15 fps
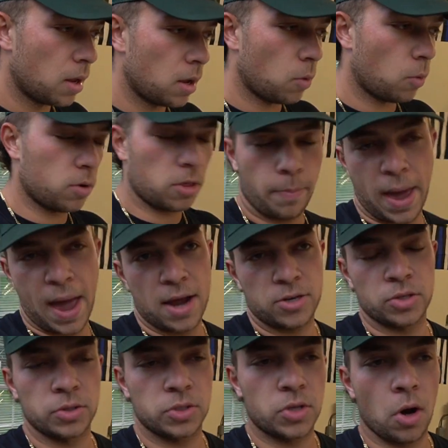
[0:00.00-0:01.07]
where the
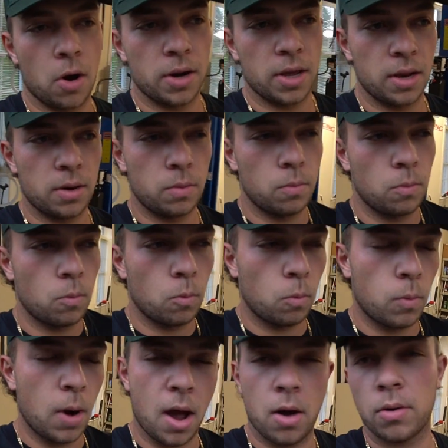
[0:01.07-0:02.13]
passion started,
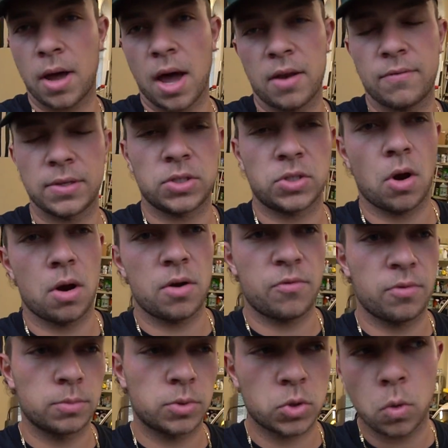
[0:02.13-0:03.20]
how kind of it started
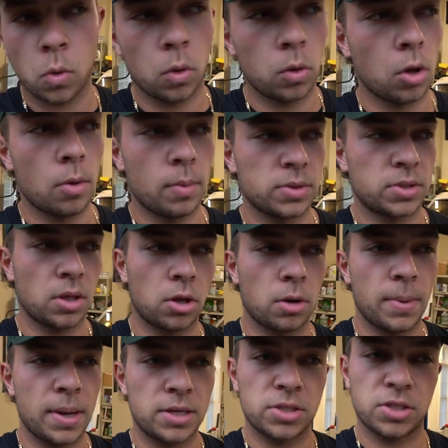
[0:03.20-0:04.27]
from school almost a
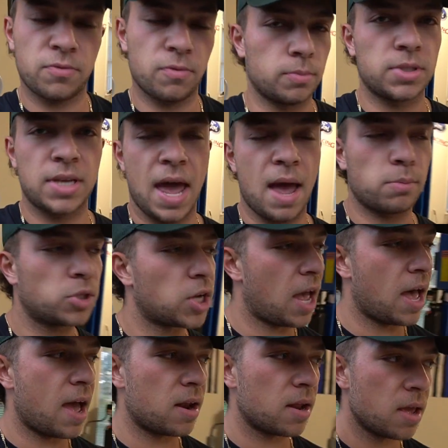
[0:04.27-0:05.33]
little bit, just from
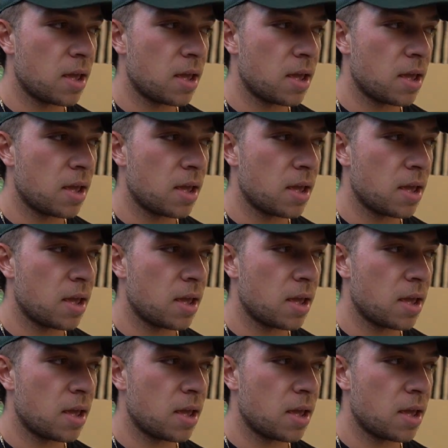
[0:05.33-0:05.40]
Snapchat,